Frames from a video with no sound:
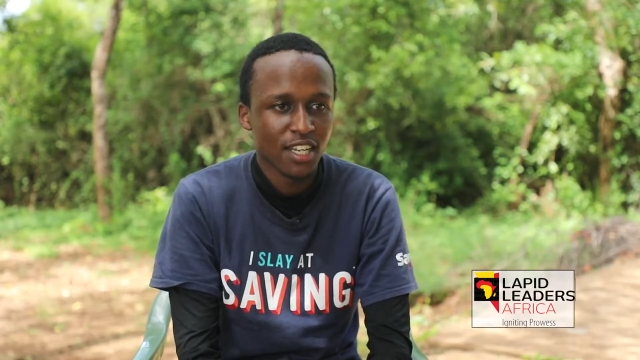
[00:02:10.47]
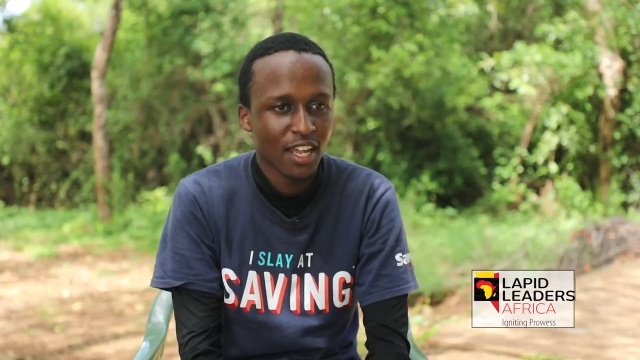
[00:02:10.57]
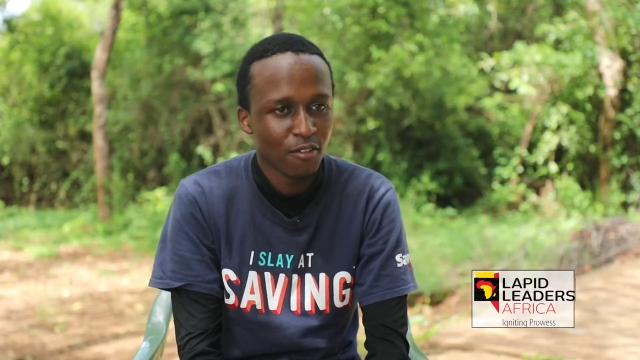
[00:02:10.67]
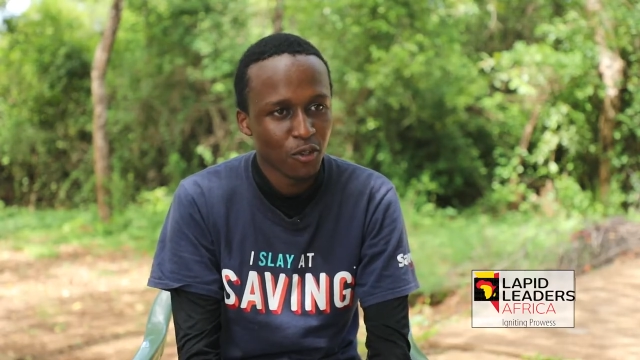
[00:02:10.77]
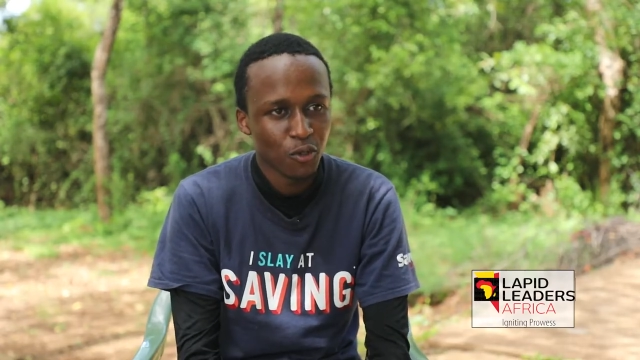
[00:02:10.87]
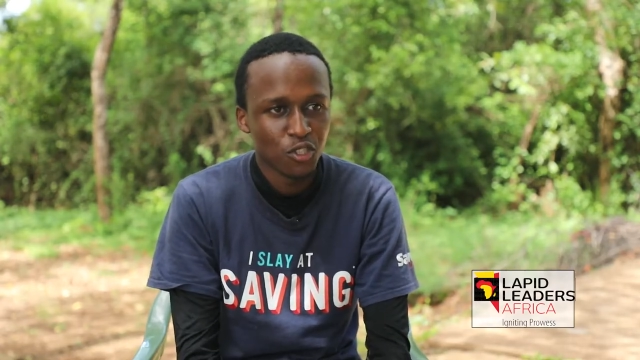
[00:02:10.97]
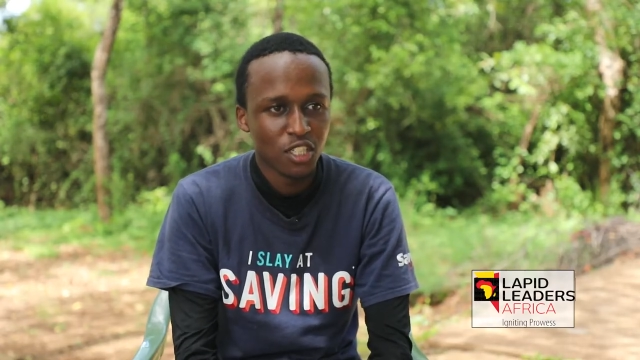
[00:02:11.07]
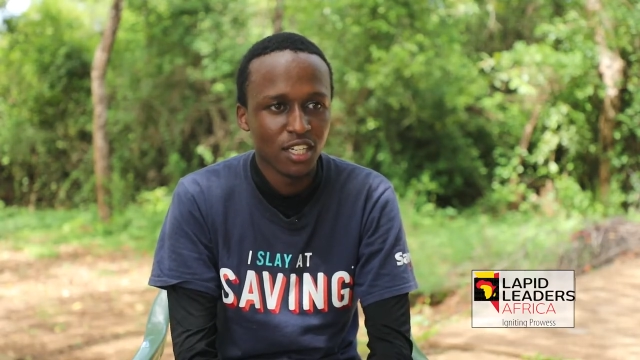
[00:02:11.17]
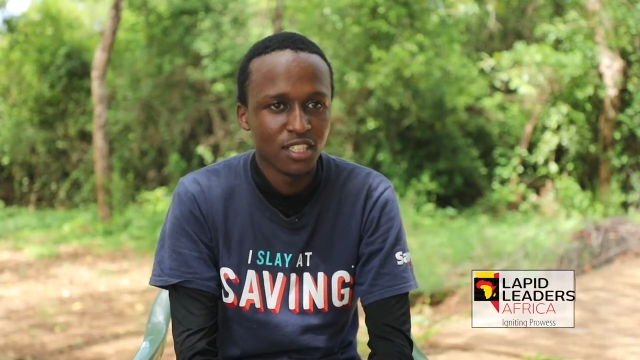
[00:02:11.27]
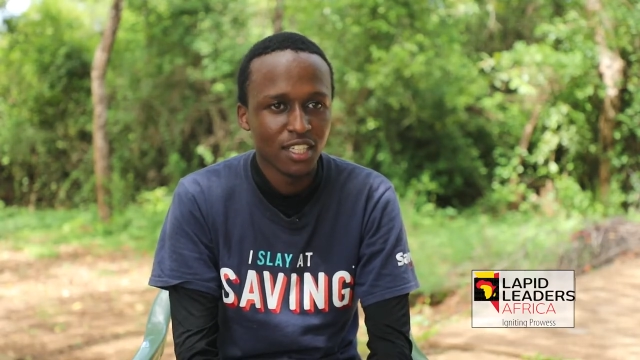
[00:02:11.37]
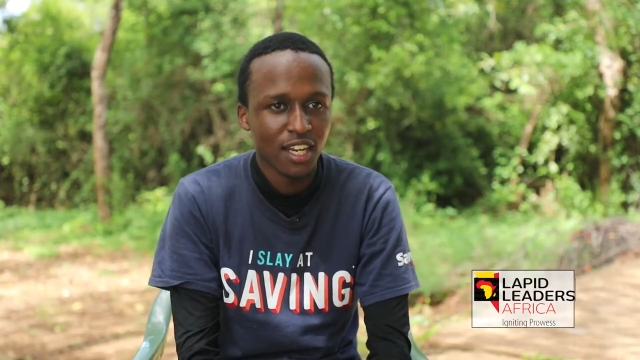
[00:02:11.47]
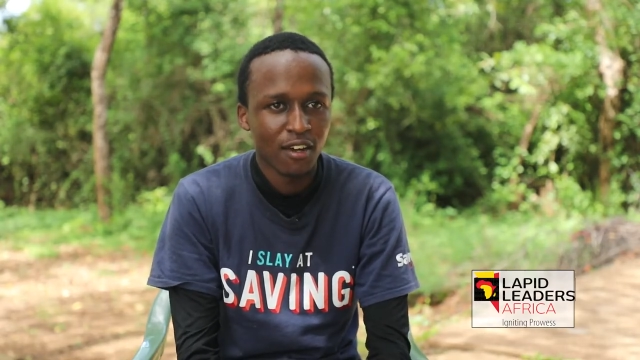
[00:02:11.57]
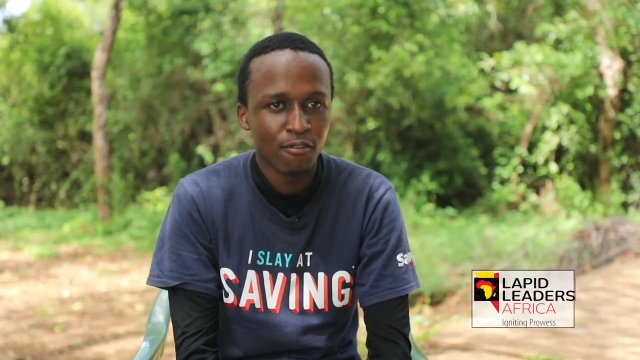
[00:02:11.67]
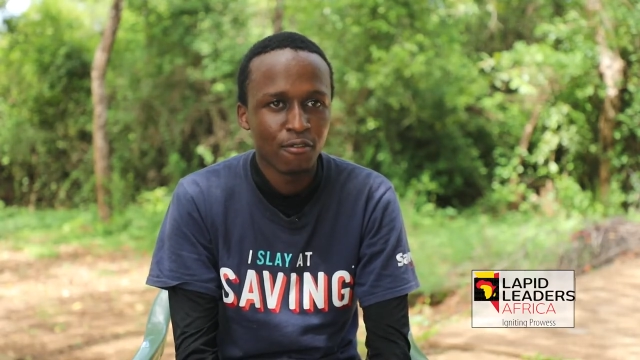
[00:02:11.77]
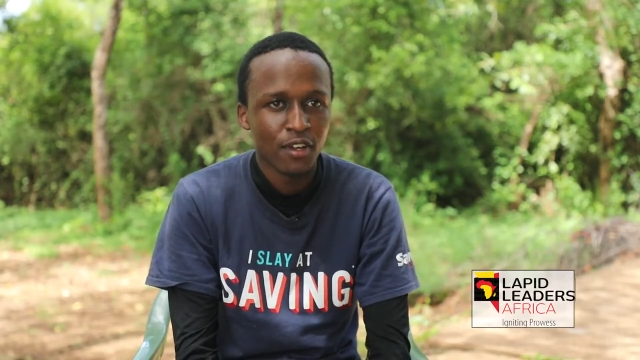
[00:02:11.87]
I love a good challenge. I
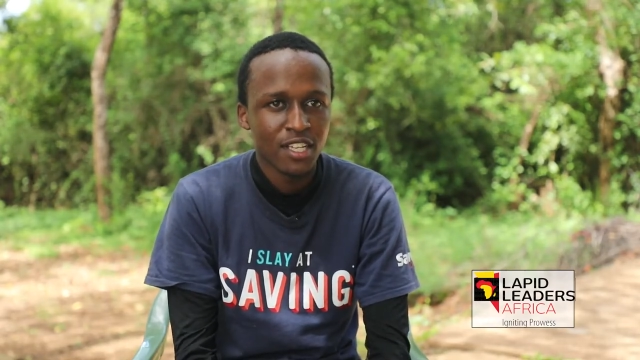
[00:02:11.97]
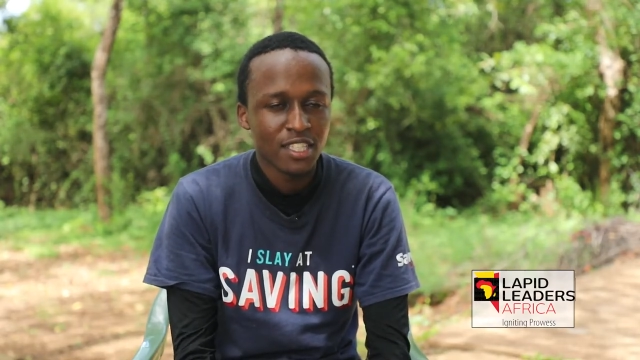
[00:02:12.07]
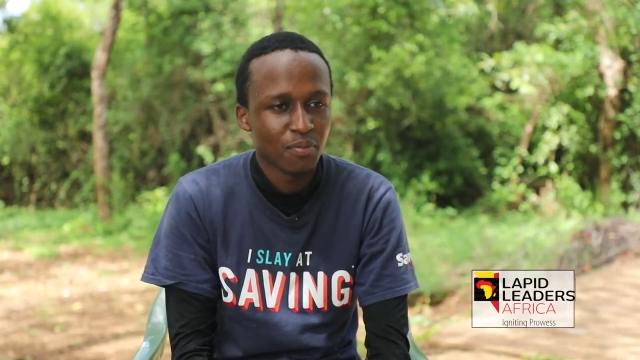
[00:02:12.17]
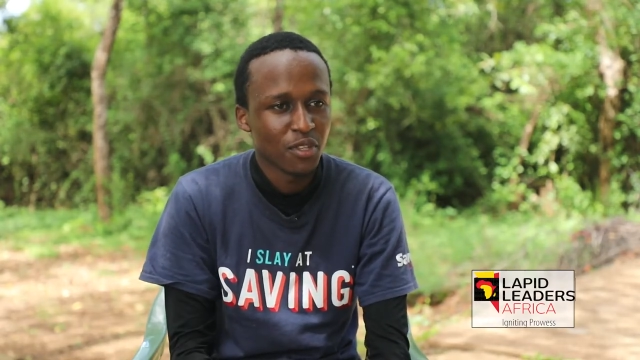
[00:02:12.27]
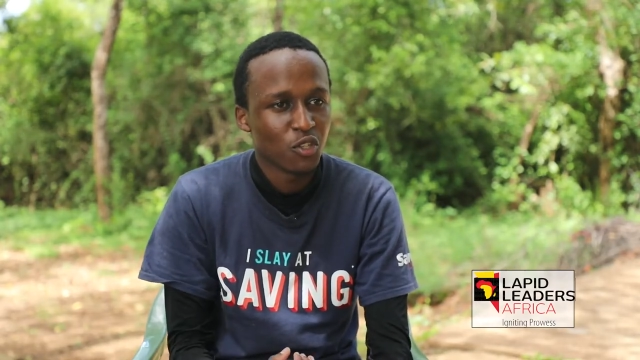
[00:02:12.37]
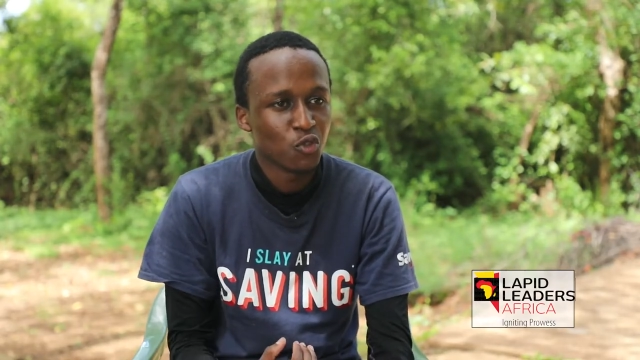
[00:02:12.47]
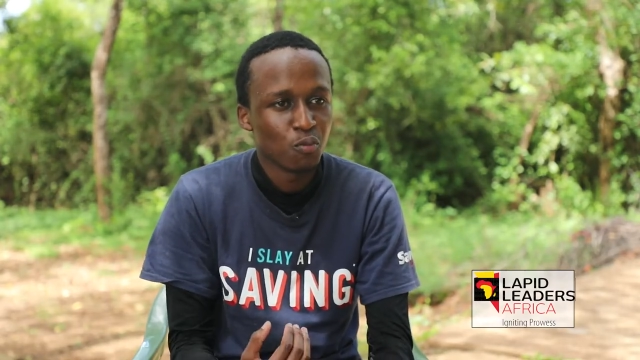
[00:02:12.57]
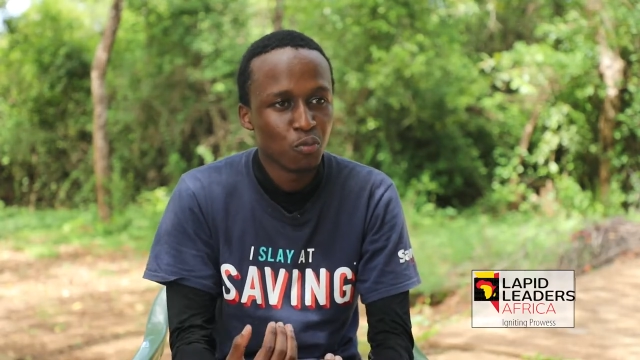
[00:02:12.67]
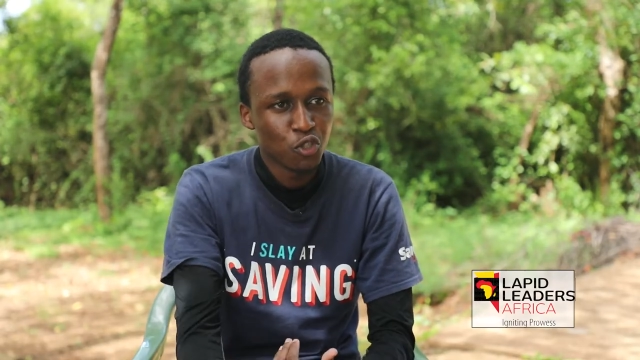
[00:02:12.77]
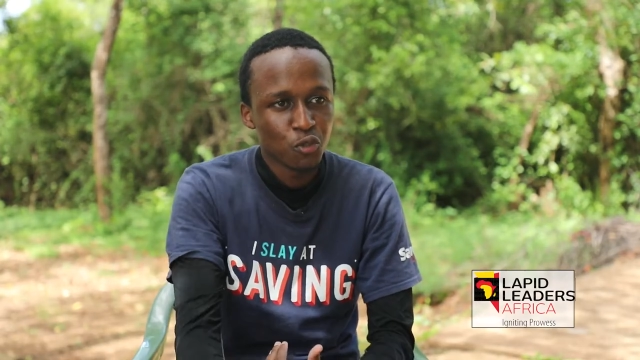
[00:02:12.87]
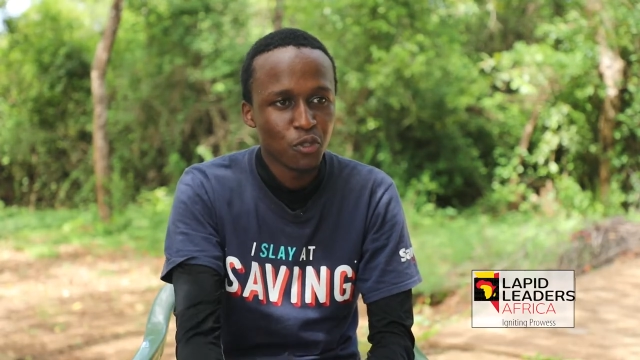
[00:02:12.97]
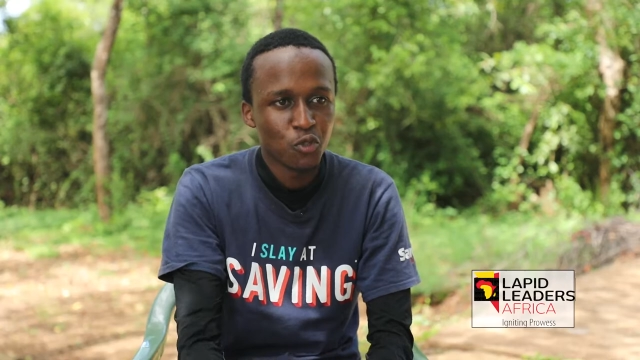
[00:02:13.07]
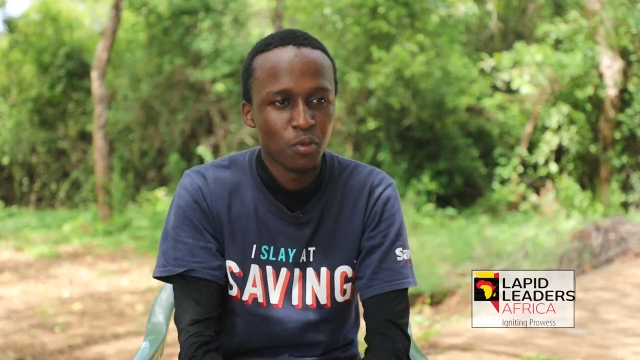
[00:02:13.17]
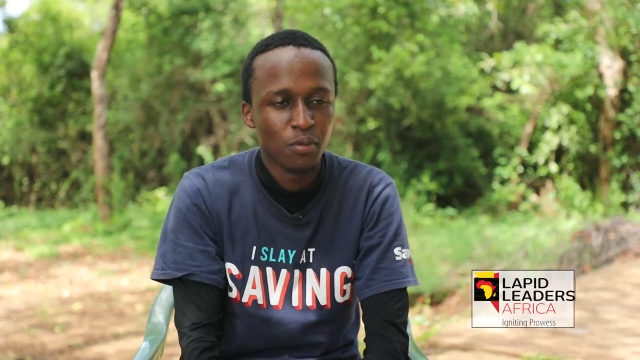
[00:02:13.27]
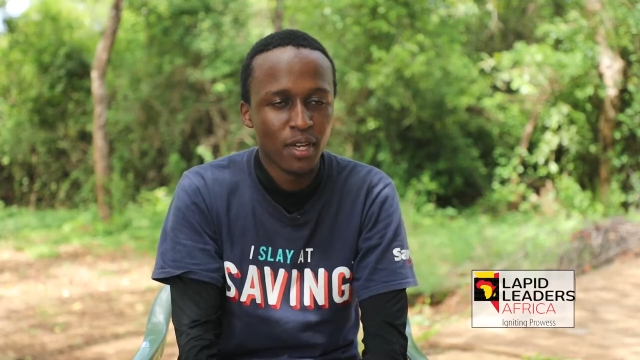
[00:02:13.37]
love something that will push me
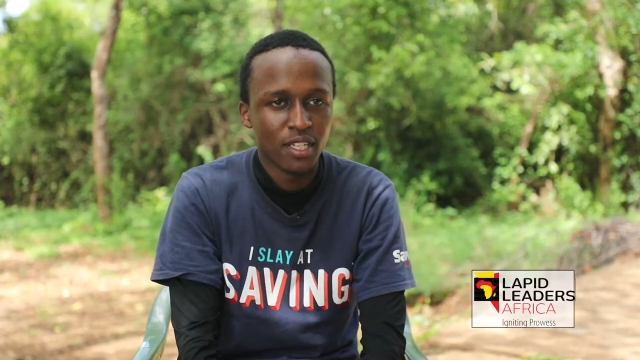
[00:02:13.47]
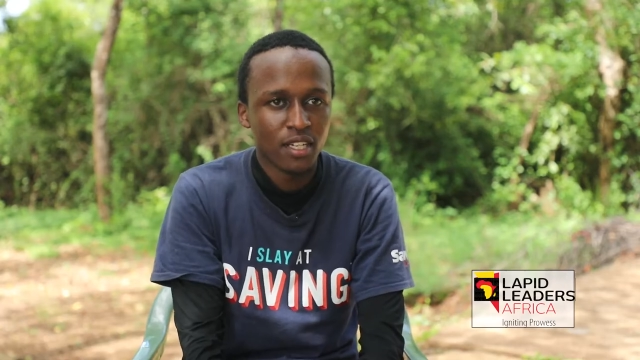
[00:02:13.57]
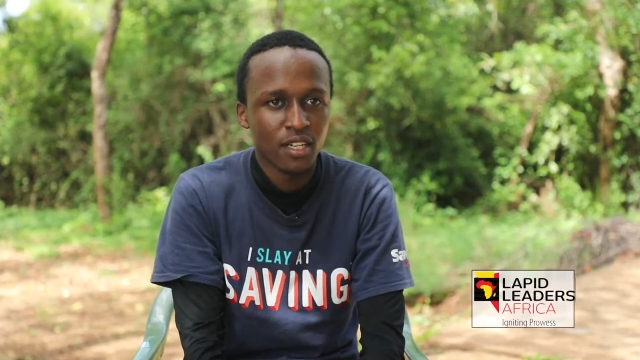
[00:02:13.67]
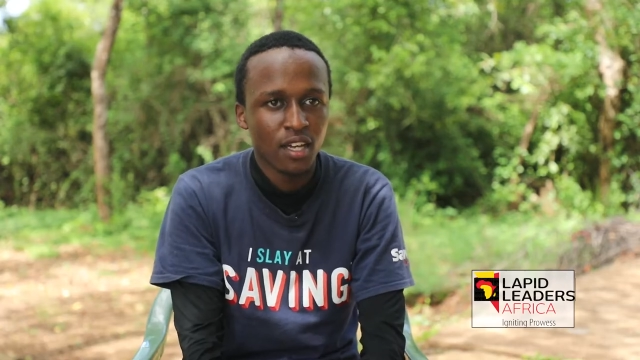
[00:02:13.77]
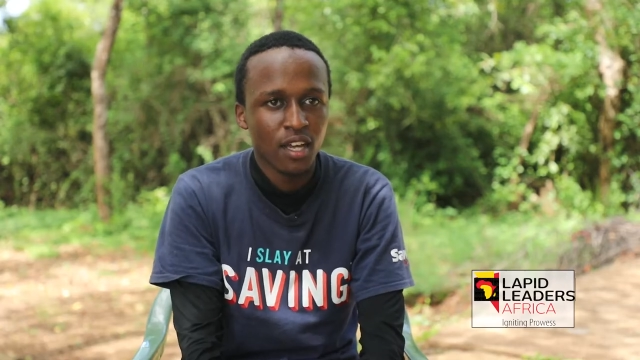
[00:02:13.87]
to be better.